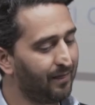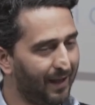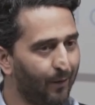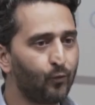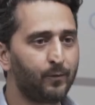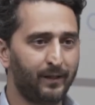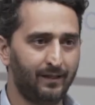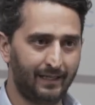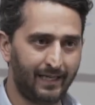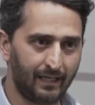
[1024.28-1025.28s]
that would be
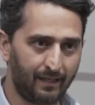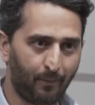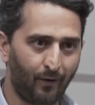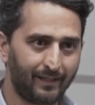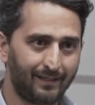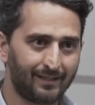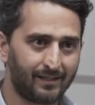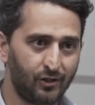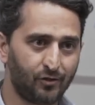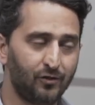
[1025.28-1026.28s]
a legally binding
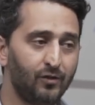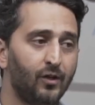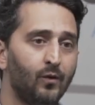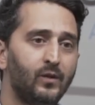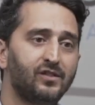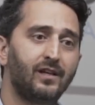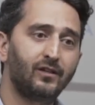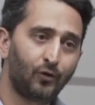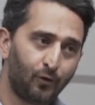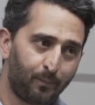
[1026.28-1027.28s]
decision, which then
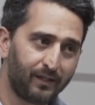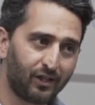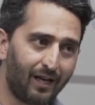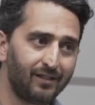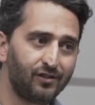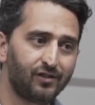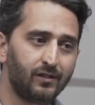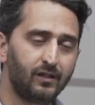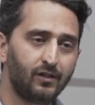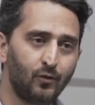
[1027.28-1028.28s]
could be challenged
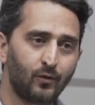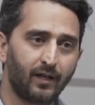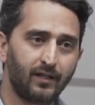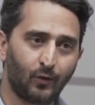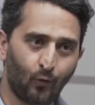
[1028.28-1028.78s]
in the UK